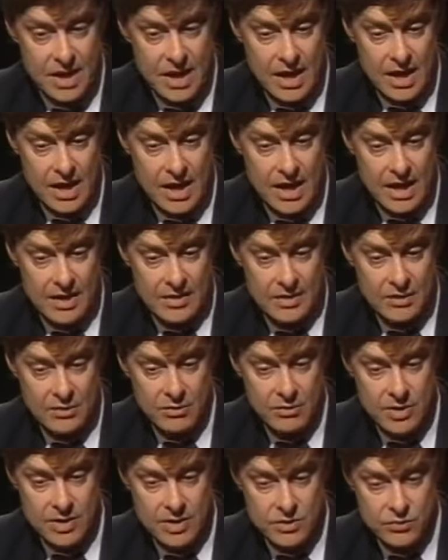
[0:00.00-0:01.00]
And there
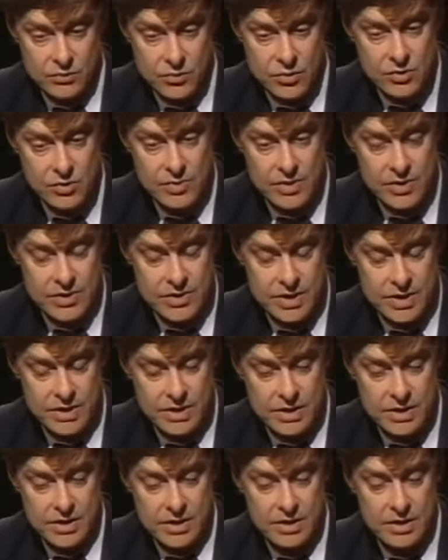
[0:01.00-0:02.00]
were these rumors
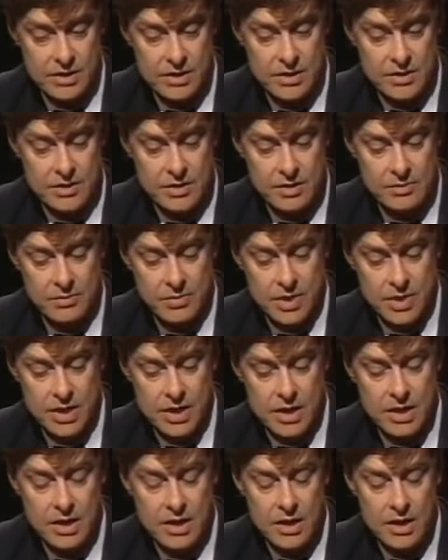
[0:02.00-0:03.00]
I'd heard that there'd
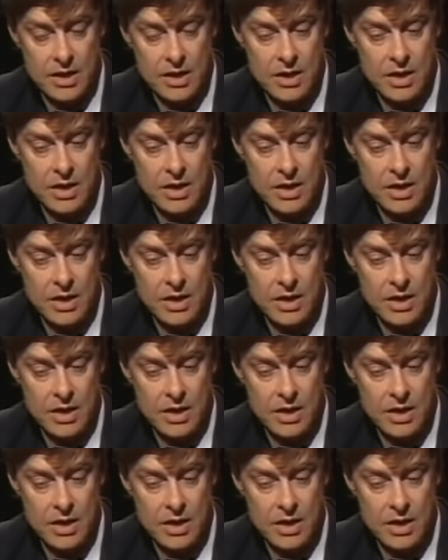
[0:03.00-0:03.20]
been